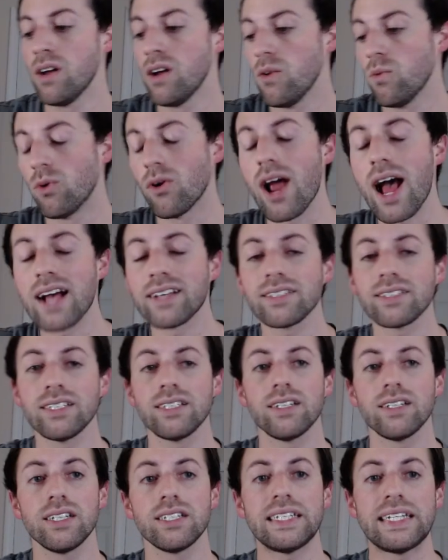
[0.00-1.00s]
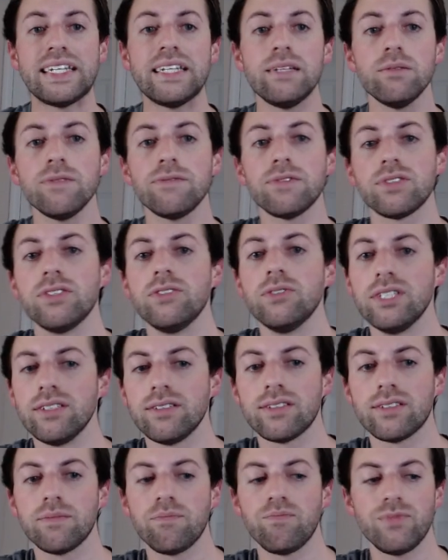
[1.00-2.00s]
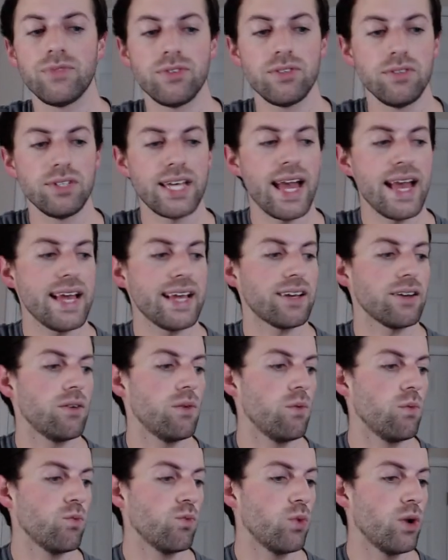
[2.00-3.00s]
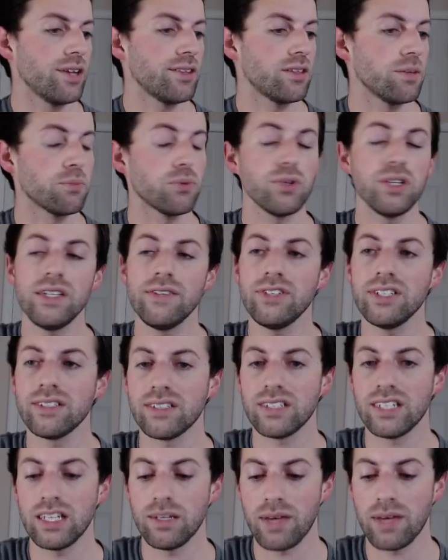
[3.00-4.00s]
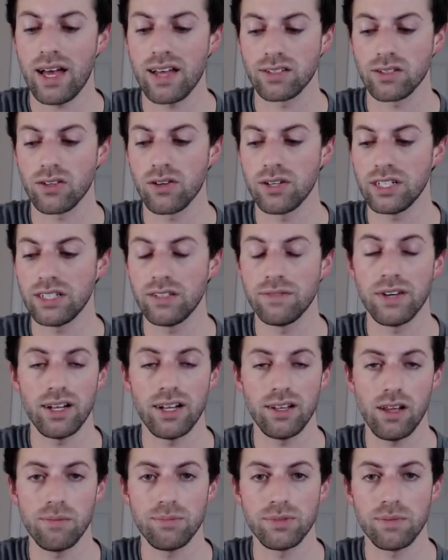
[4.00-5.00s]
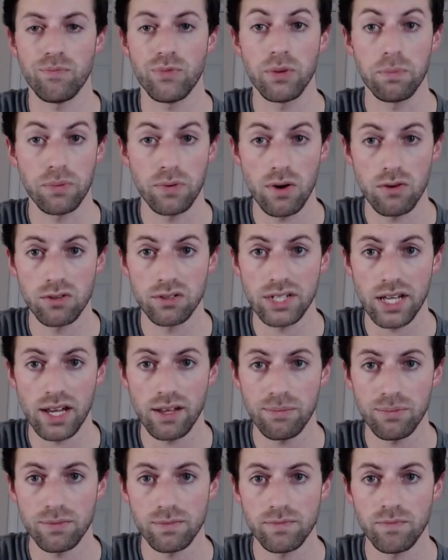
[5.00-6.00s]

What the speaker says: We're asking a team of students to take what the previous team has already developed, the prototype,